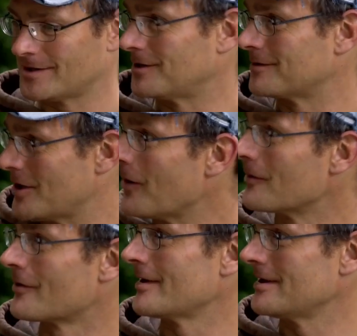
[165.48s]
virtually on
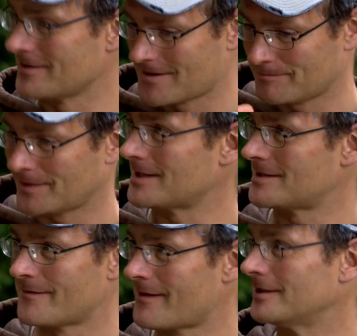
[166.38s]
concrete, you can
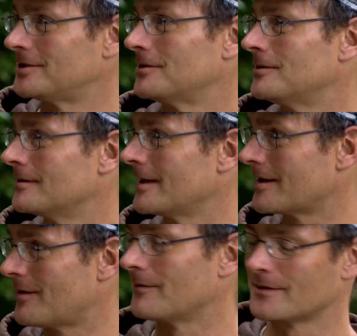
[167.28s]
place a very short hook
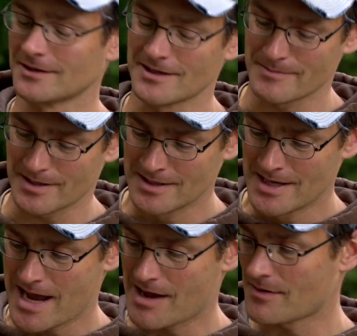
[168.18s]
link confidently, but
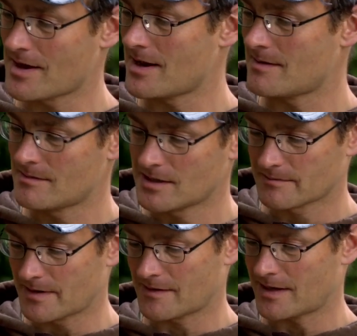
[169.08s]
out there, a
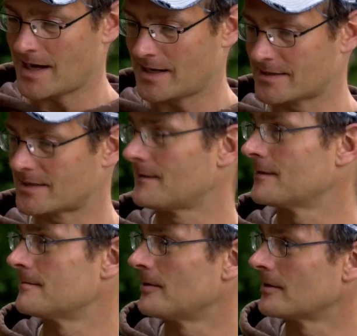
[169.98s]
little bit of claggy stuff on the